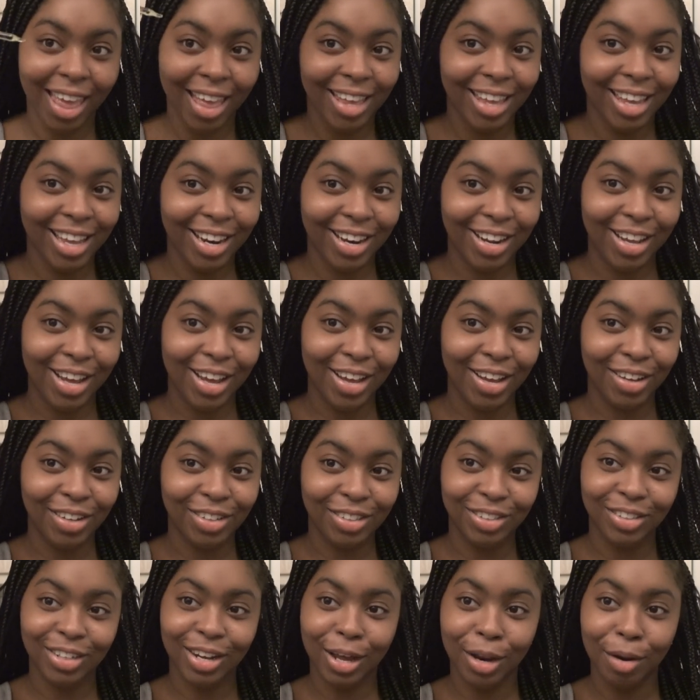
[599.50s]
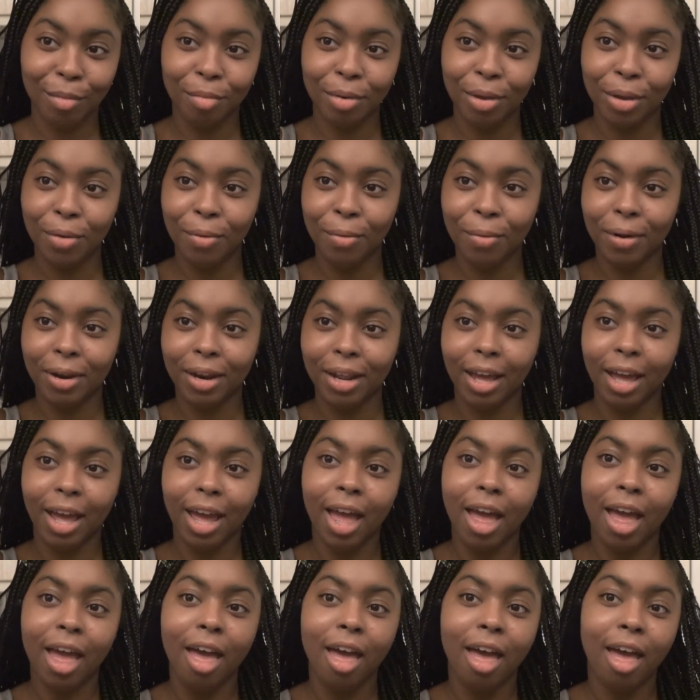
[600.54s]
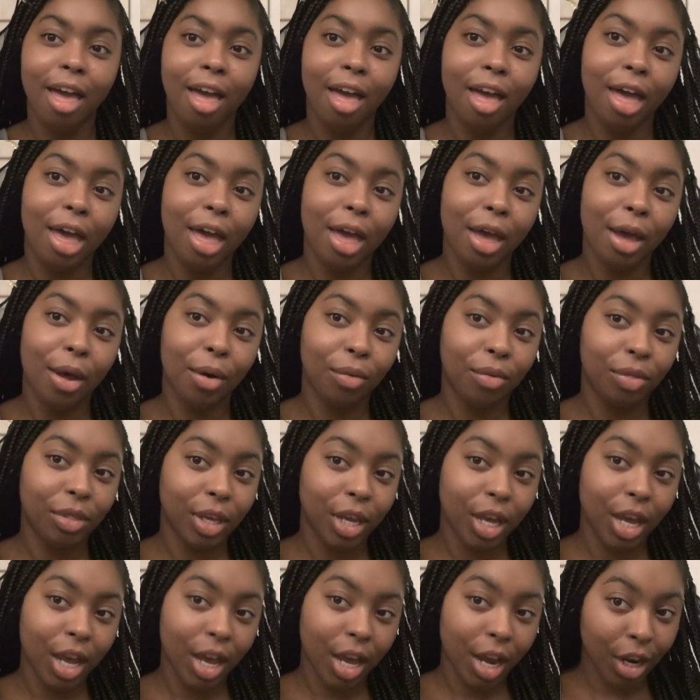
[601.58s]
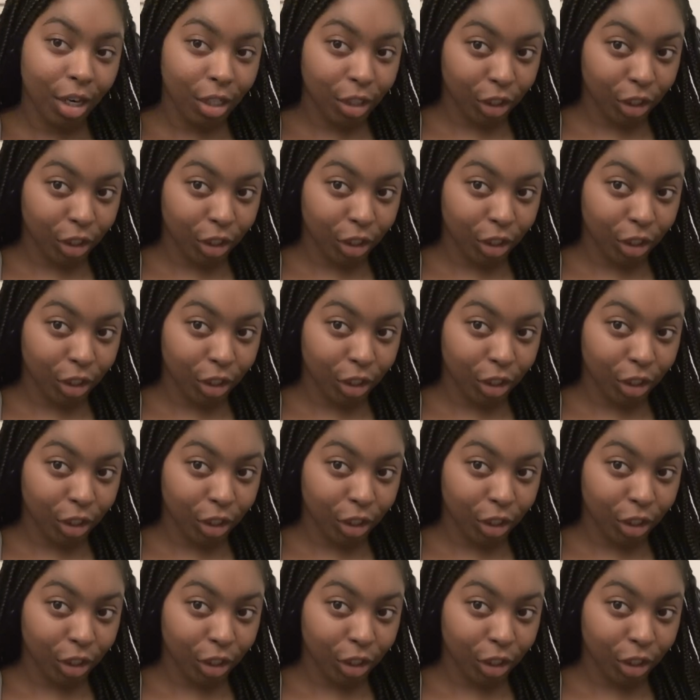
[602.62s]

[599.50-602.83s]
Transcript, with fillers: you know trying to be on a healthy hair